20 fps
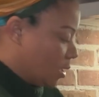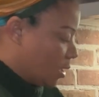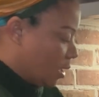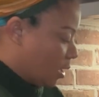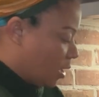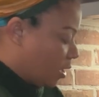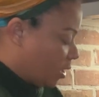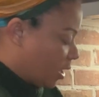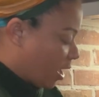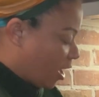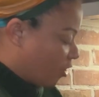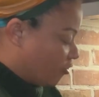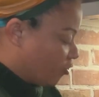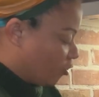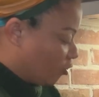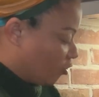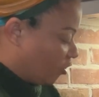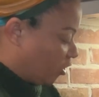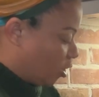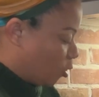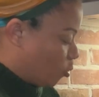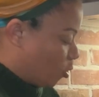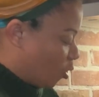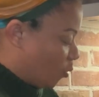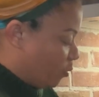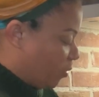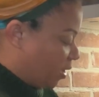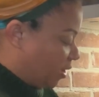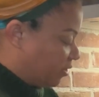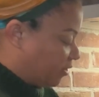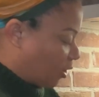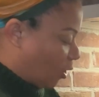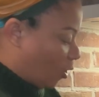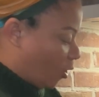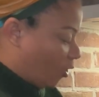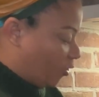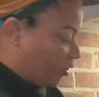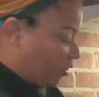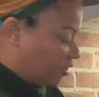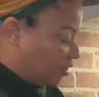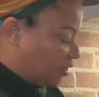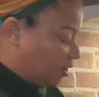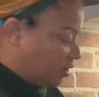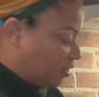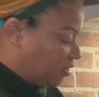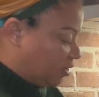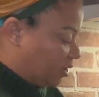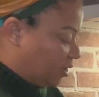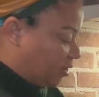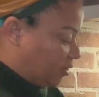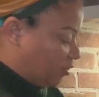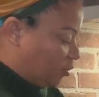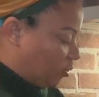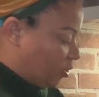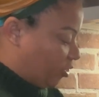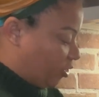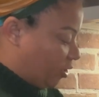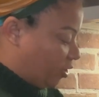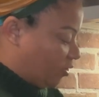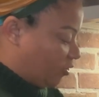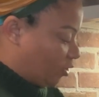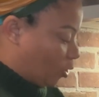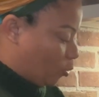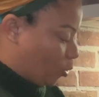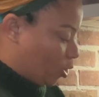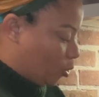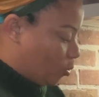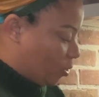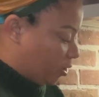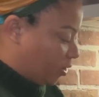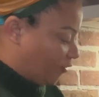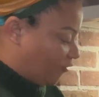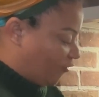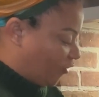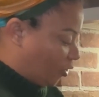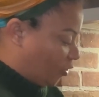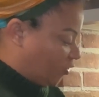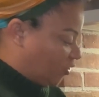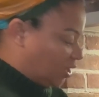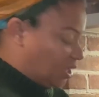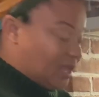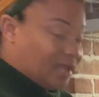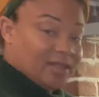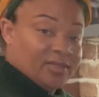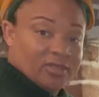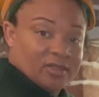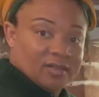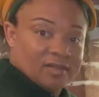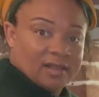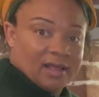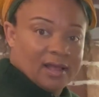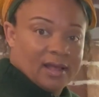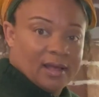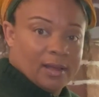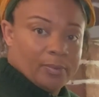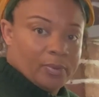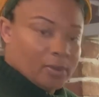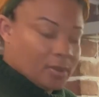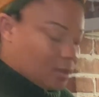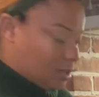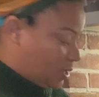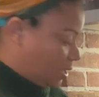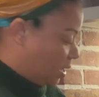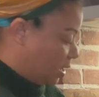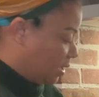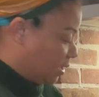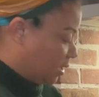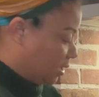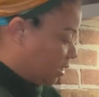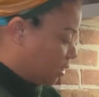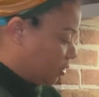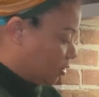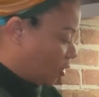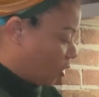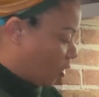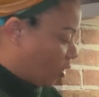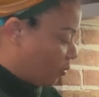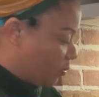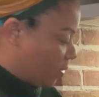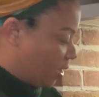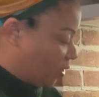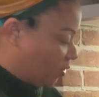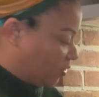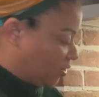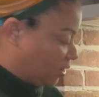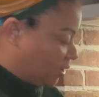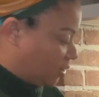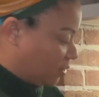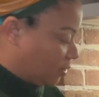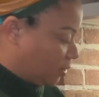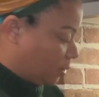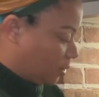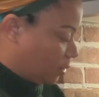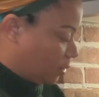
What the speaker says: And as you'll see, we'll mix all the seasonings with this. So we want to first heat this up, get it all melted.